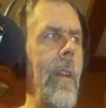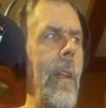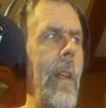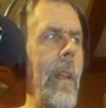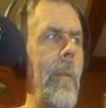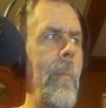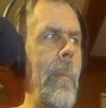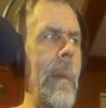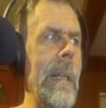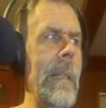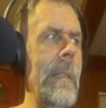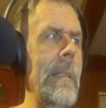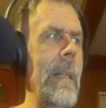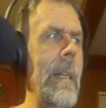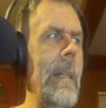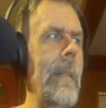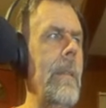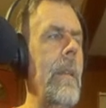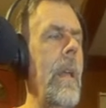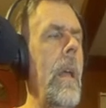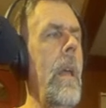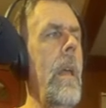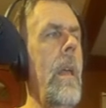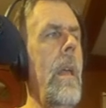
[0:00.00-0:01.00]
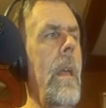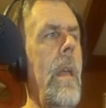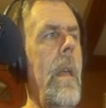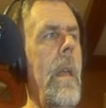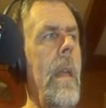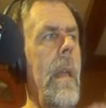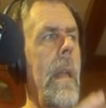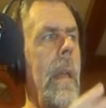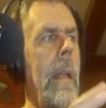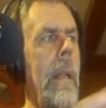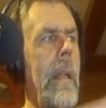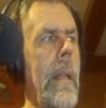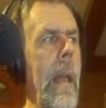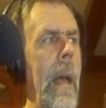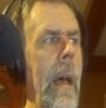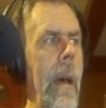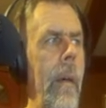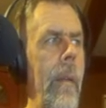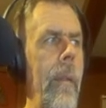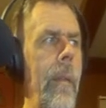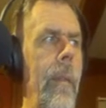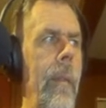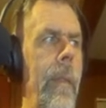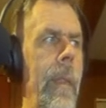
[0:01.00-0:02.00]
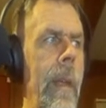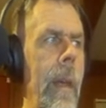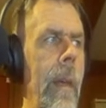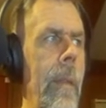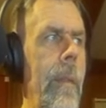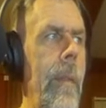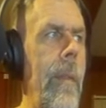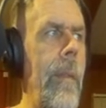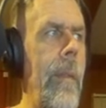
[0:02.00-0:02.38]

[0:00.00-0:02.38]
It'll make sense. Now, the other